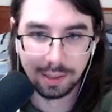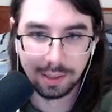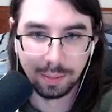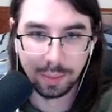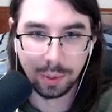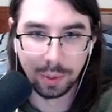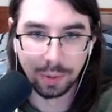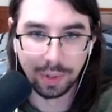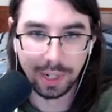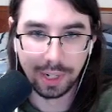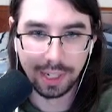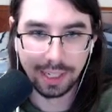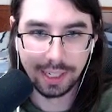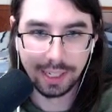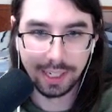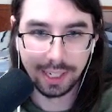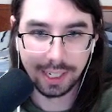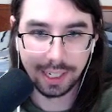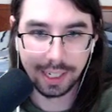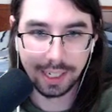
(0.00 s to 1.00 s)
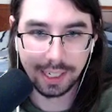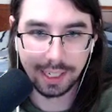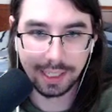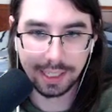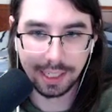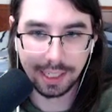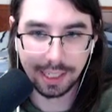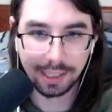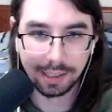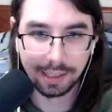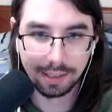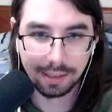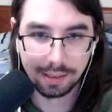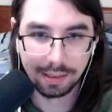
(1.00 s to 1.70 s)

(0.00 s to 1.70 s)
Piranha, not ideal.